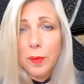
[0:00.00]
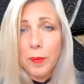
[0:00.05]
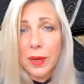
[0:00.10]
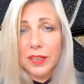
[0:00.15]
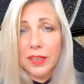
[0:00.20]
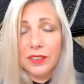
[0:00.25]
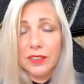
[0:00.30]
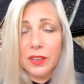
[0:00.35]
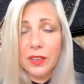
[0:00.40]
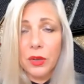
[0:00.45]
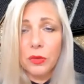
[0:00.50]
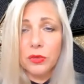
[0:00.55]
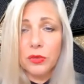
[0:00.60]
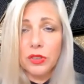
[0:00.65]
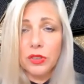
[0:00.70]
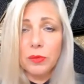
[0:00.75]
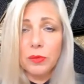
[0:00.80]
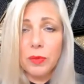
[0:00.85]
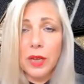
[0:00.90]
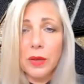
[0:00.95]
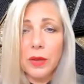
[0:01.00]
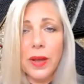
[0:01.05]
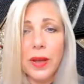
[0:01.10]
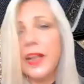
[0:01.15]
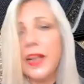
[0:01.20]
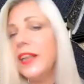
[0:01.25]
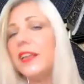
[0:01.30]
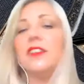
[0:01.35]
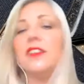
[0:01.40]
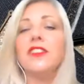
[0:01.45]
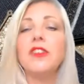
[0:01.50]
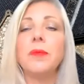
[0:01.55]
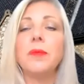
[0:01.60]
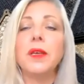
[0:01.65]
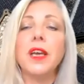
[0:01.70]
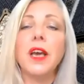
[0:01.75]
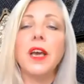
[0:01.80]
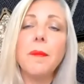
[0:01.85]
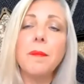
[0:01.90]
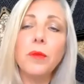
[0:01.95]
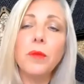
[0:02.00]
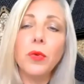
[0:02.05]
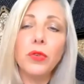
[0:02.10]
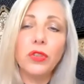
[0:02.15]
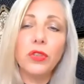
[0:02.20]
myself and my ways to become more